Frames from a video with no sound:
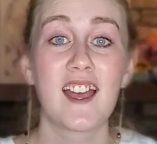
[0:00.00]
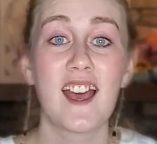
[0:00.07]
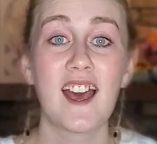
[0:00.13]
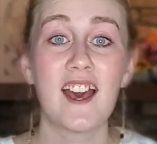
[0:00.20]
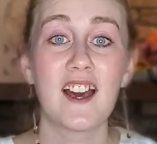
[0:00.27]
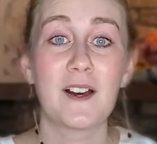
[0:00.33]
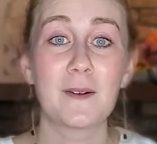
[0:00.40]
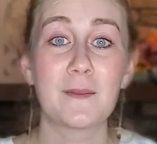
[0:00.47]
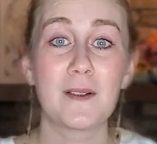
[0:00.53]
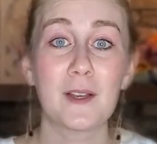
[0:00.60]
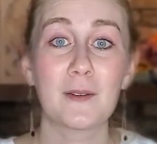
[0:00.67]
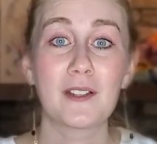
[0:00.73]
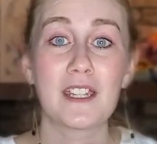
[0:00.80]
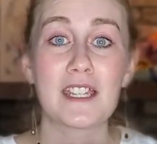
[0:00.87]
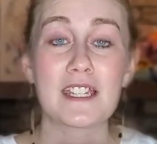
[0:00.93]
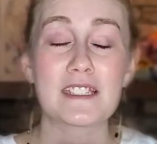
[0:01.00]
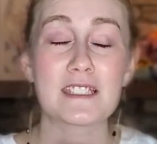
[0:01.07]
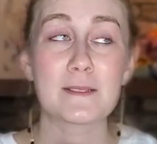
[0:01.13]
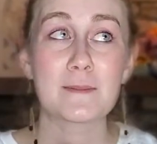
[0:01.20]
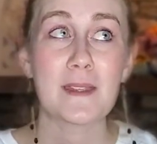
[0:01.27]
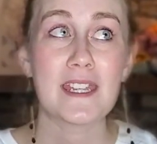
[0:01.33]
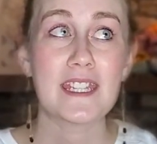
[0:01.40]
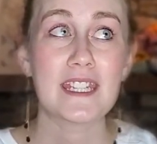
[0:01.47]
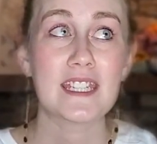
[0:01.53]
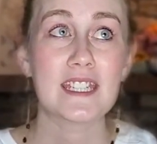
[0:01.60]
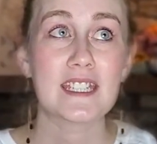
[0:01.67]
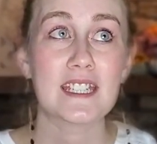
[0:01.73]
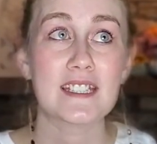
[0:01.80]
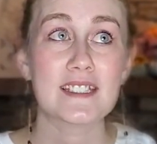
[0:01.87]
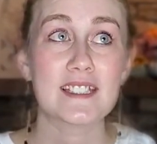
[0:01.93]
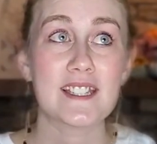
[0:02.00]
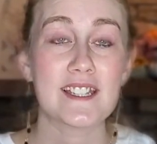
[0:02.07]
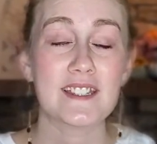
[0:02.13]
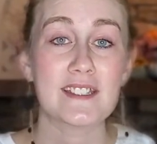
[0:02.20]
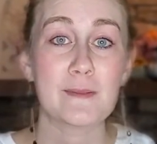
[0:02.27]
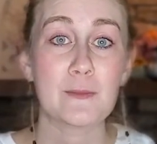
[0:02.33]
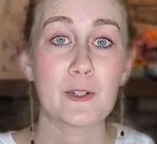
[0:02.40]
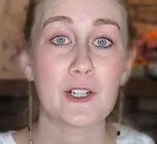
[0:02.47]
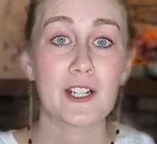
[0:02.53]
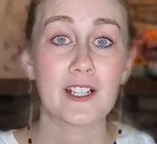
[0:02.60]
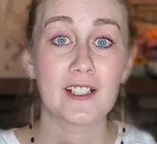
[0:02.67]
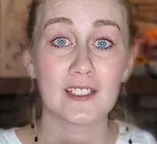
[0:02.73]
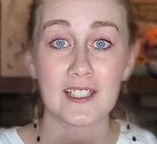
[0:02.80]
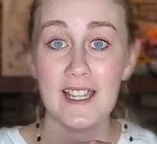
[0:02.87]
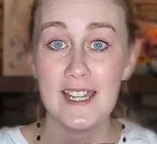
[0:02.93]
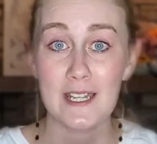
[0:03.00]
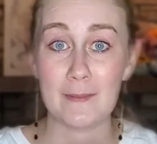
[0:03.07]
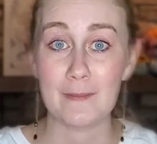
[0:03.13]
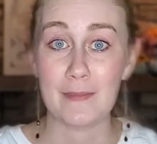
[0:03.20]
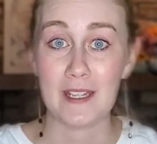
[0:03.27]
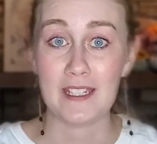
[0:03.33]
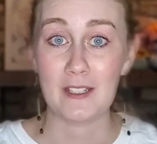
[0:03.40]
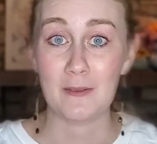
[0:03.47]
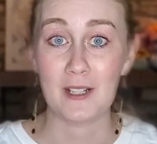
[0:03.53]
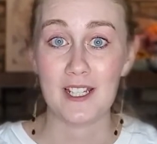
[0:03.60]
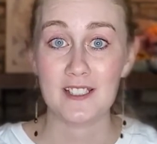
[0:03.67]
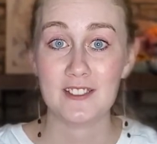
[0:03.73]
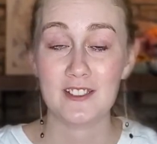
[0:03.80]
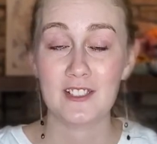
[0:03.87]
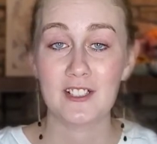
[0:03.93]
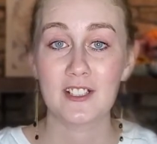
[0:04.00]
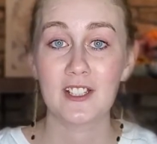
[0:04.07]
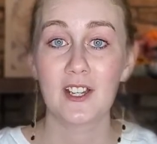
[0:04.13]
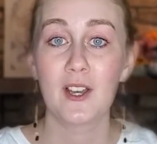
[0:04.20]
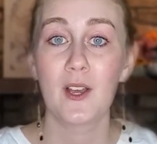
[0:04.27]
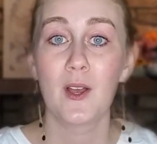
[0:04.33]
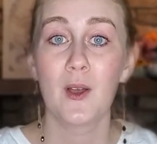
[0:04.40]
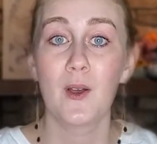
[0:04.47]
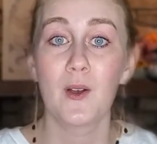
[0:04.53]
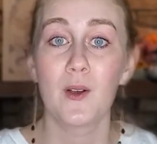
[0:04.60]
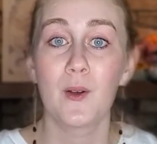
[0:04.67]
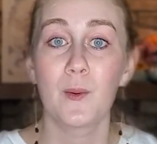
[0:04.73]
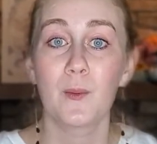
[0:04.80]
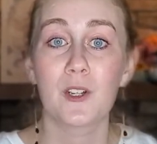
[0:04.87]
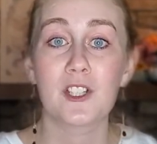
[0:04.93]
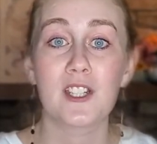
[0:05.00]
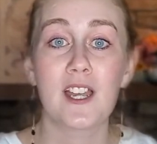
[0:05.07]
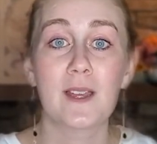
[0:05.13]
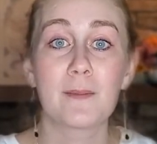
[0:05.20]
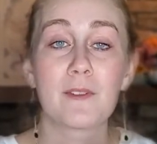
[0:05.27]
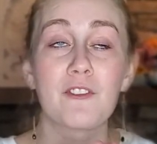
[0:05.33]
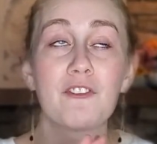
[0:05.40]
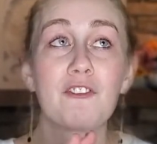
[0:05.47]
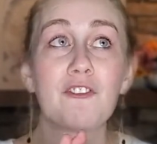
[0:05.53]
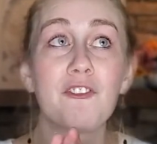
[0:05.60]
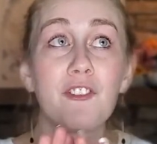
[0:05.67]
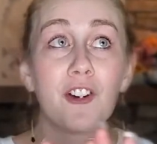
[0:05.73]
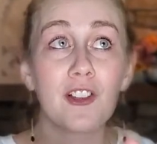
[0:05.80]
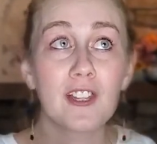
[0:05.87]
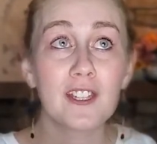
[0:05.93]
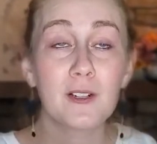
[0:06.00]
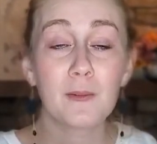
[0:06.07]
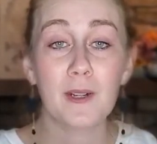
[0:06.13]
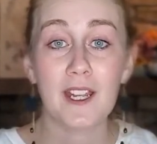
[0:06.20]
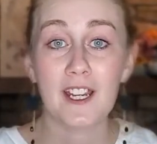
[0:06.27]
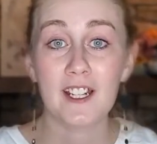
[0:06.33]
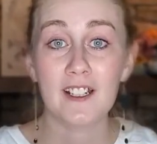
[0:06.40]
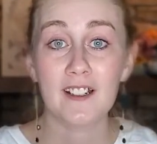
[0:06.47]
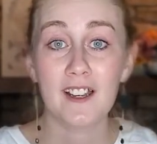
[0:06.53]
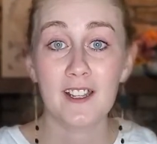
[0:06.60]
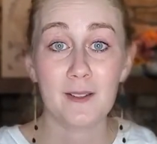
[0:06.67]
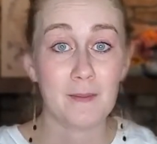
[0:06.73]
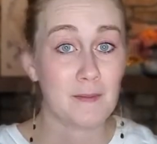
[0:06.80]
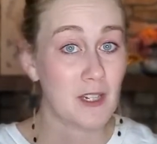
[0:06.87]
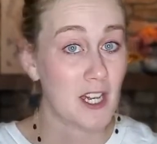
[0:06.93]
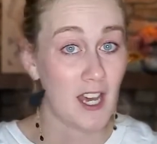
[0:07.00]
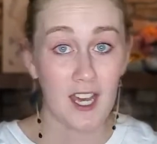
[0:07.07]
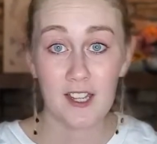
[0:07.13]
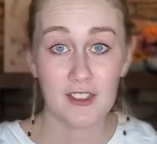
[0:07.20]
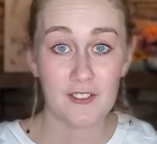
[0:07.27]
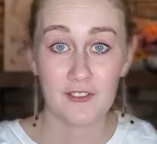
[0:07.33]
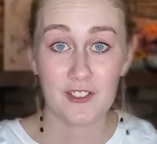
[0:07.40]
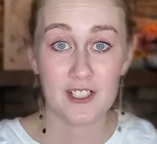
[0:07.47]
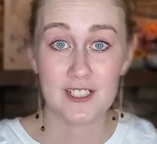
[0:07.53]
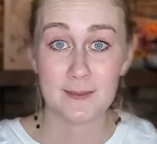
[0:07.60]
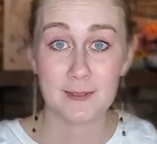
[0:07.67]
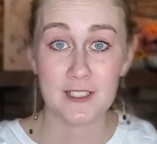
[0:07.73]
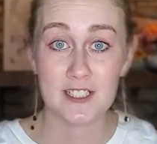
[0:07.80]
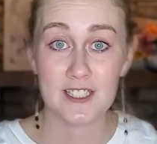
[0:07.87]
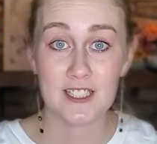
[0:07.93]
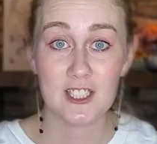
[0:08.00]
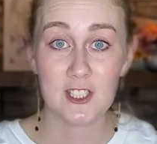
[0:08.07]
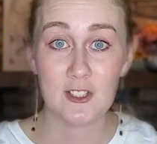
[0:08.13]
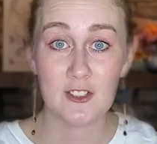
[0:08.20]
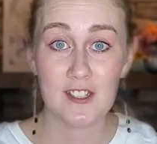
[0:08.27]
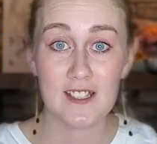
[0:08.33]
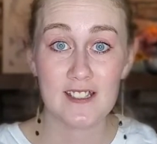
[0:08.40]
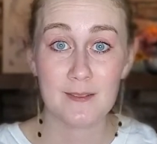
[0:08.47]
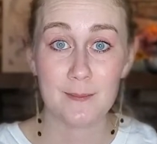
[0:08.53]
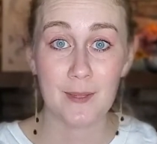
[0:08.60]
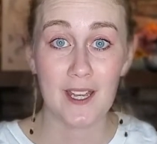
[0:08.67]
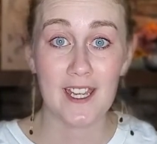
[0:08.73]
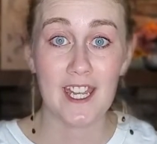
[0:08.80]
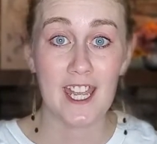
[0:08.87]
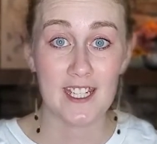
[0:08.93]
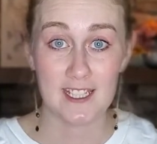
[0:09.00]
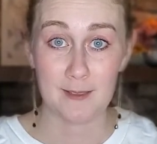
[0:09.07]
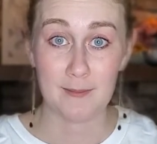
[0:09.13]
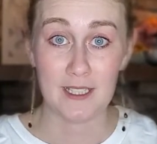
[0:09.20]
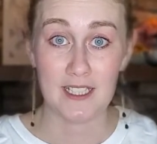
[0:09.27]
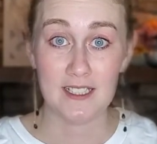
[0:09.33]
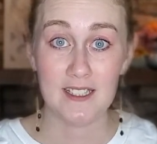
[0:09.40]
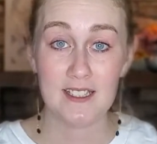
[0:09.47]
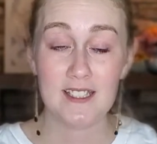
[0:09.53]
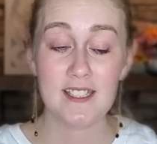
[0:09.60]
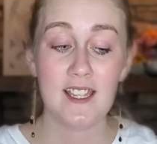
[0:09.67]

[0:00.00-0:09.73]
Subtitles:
I wanted to make it a slightly more glam Pennywise look, which I'm fully aware I am not the first person to do this by any means.